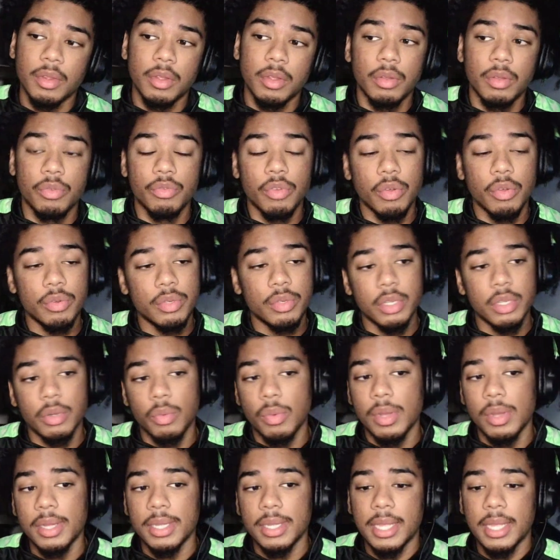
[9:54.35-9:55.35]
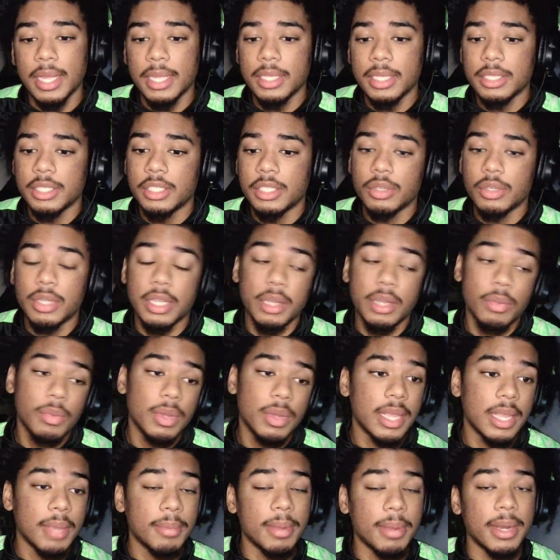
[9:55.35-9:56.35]
Road to 1K. Still can't
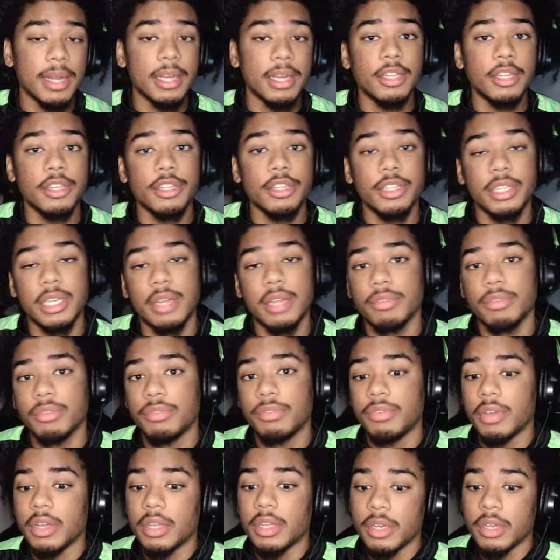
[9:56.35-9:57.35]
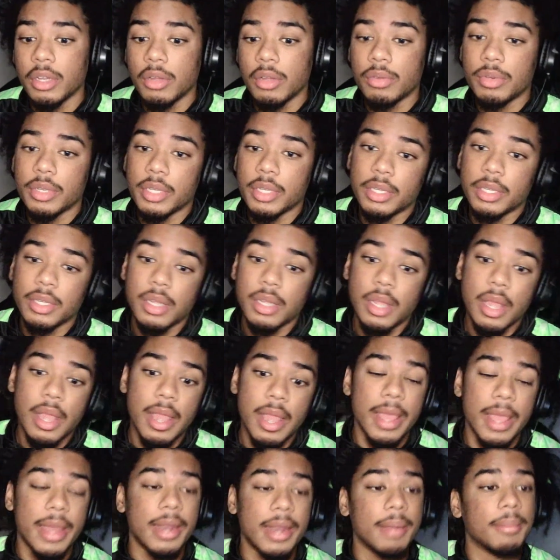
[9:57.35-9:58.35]
1K by the end of the year. You never fucking know, nigga.
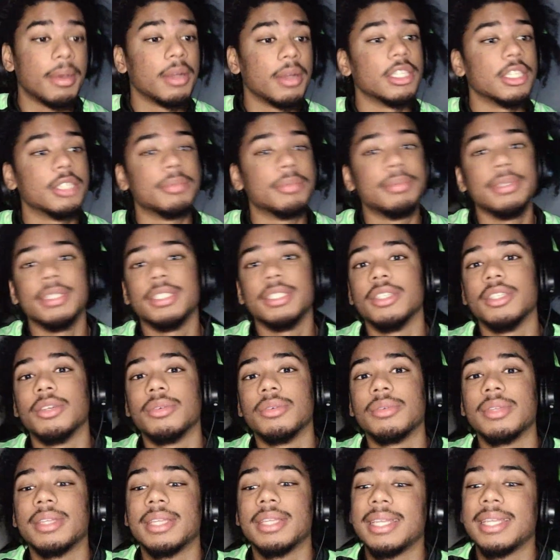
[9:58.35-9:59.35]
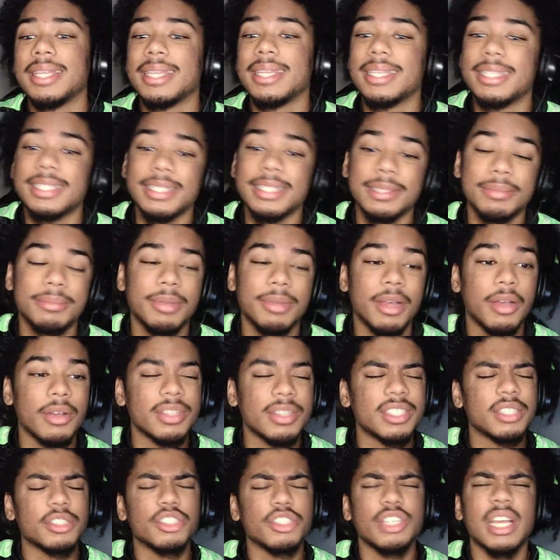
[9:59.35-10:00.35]
And I'm out this bitch. No kizzy, bro.
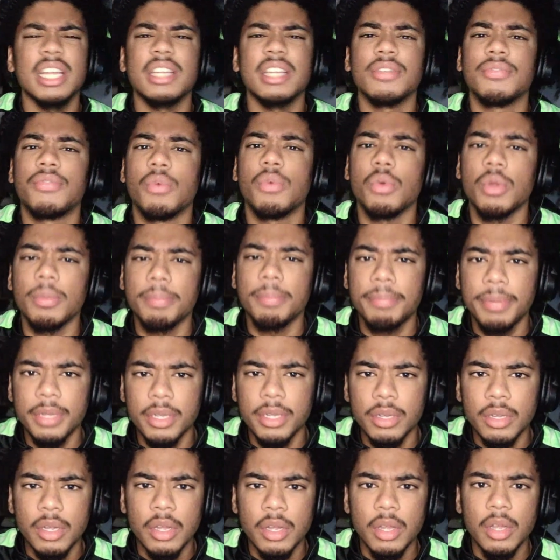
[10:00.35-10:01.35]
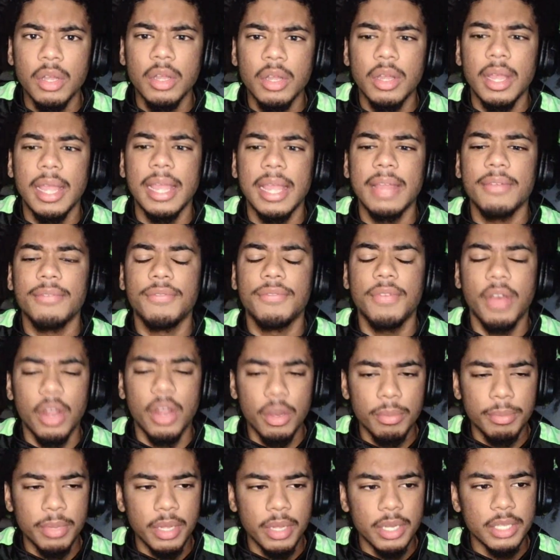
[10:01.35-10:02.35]
Subscribe to Foreign Pill and follow
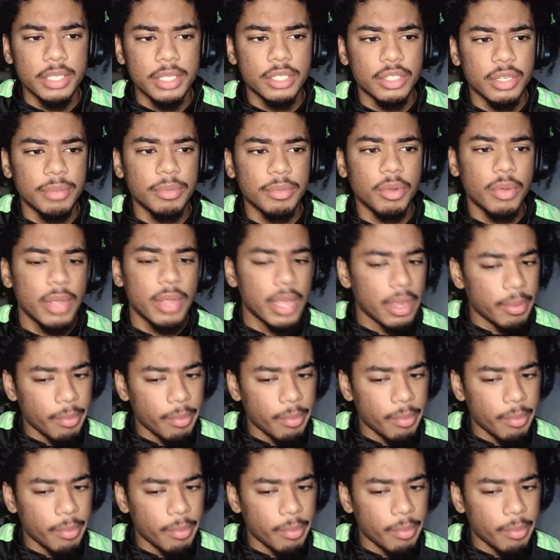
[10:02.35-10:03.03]
me on Instagram. Okay.